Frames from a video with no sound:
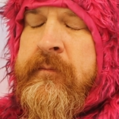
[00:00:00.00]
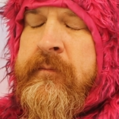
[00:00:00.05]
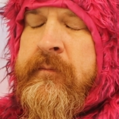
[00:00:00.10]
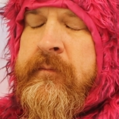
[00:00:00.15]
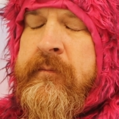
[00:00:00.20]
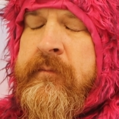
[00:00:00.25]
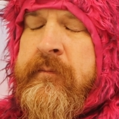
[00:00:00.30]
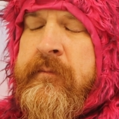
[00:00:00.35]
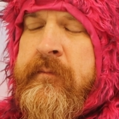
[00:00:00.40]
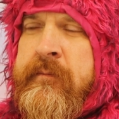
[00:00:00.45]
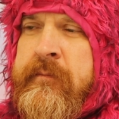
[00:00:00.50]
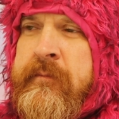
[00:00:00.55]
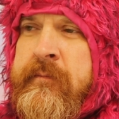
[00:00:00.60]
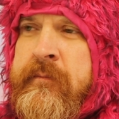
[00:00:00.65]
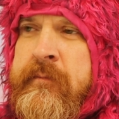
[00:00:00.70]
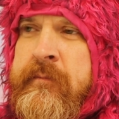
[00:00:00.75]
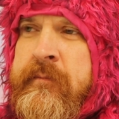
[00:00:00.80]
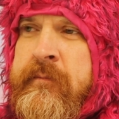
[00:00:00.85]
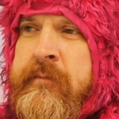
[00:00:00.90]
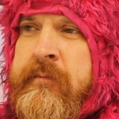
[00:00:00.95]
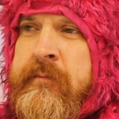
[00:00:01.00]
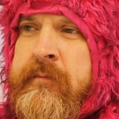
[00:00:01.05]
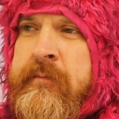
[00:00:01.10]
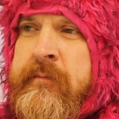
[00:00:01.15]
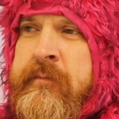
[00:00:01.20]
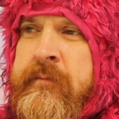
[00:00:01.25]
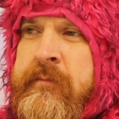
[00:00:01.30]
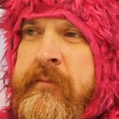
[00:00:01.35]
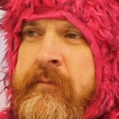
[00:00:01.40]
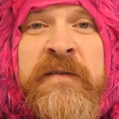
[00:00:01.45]
He drinks the water
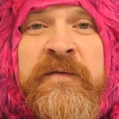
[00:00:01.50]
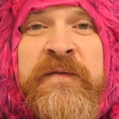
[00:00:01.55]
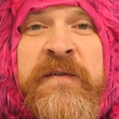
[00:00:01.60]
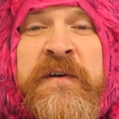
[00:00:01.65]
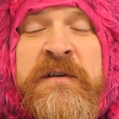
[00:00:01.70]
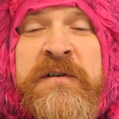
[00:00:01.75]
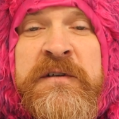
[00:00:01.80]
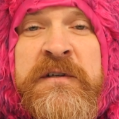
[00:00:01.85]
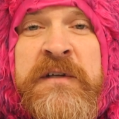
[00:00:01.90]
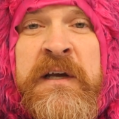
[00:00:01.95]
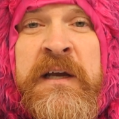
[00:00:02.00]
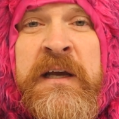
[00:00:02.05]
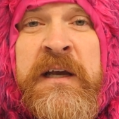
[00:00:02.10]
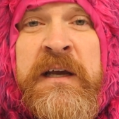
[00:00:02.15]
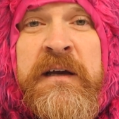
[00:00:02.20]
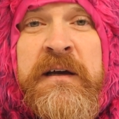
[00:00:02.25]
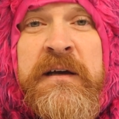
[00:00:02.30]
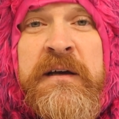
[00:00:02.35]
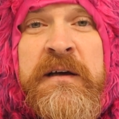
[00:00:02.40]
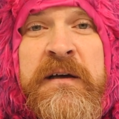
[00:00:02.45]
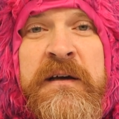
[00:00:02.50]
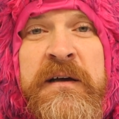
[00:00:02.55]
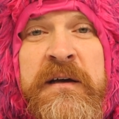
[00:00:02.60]
out of our fish tank,